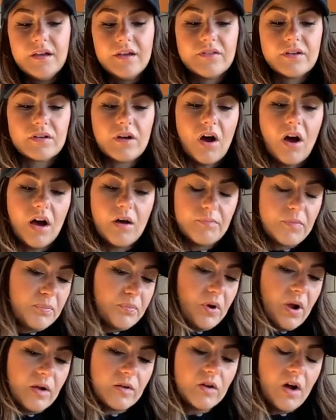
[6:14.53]
The
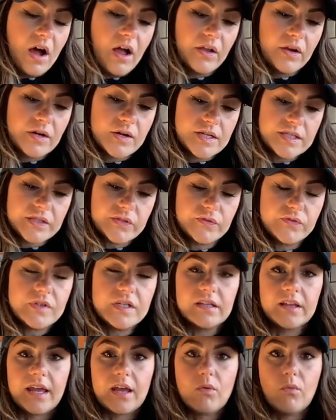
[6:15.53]
prong collar is
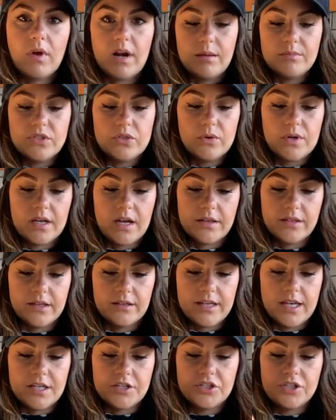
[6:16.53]
feeling what I'm doing on the
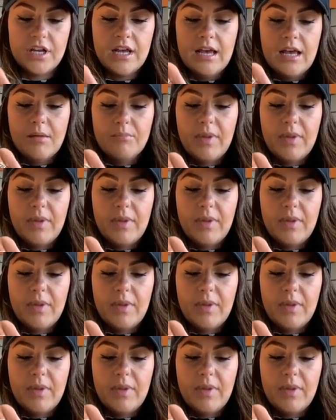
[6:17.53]
leash.